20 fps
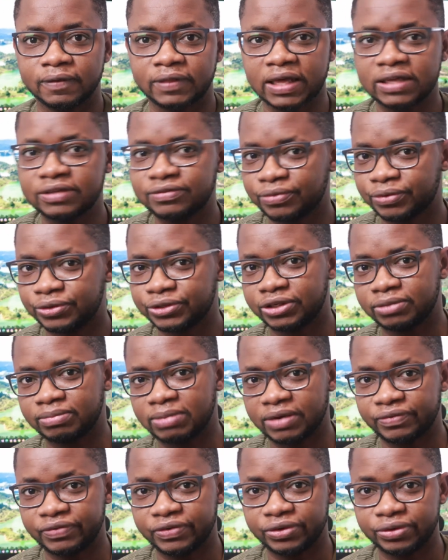thanks for watching
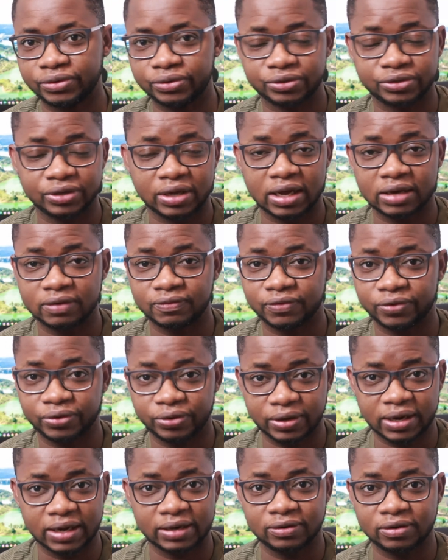my videos and for
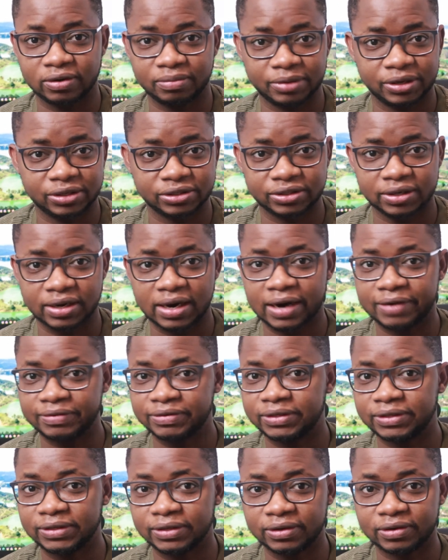your kind comments. I
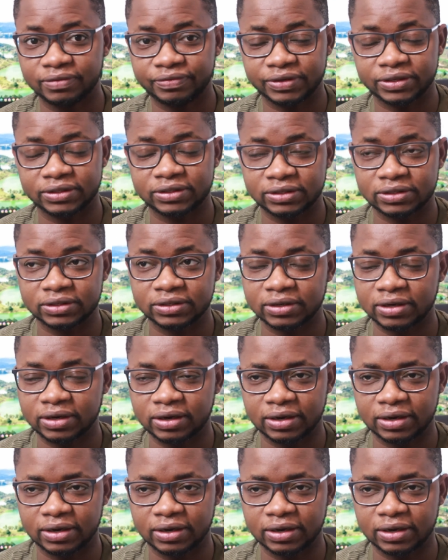really love it.